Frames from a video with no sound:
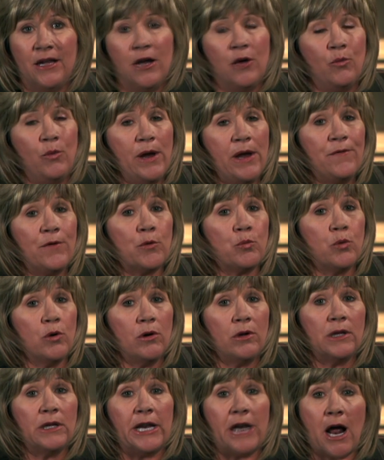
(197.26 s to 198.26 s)
We have a
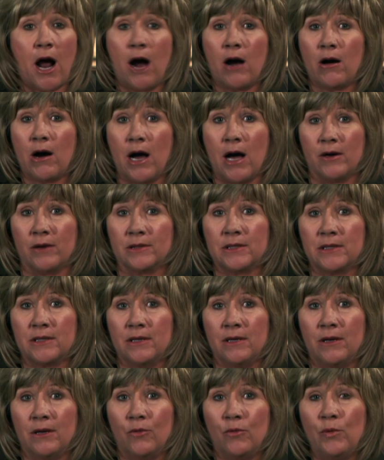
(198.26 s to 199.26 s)
rule at our house.
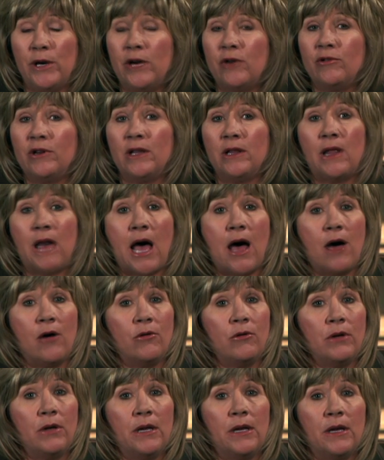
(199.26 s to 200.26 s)
We don't
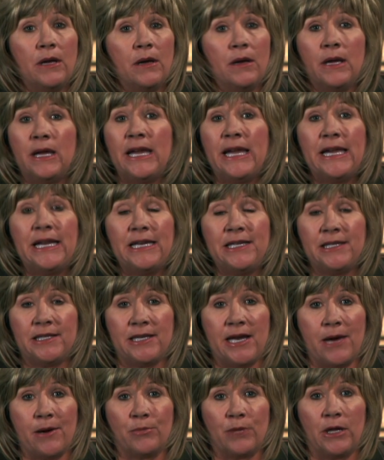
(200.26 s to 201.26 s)
allow any
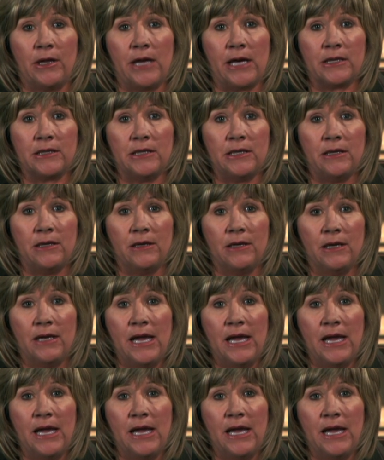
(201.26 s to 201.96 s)
stamp collecting.